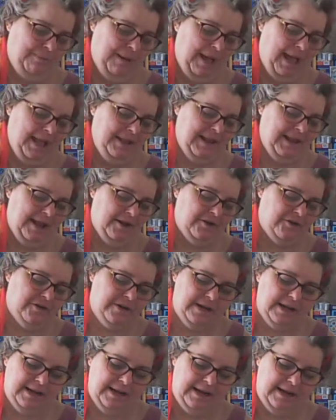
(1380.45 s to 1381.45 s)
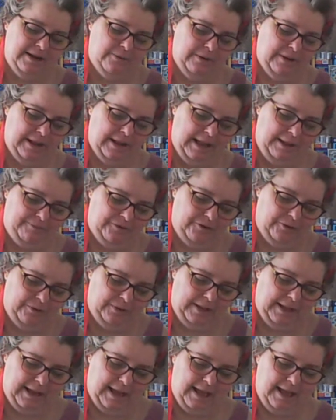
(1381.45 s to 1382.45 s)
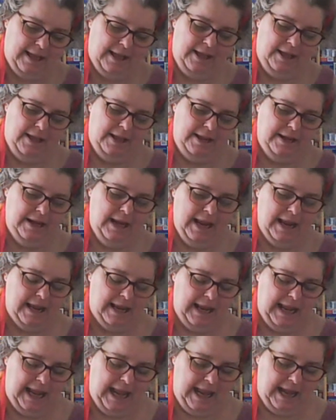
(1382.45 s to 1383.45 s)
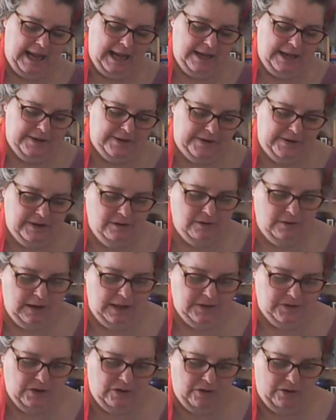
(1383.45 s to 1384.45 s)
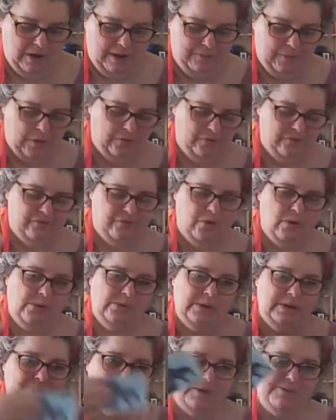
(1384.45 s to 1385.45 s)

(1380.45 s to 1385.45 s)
Past actions leading up to there. Yeah, it is still a time of forward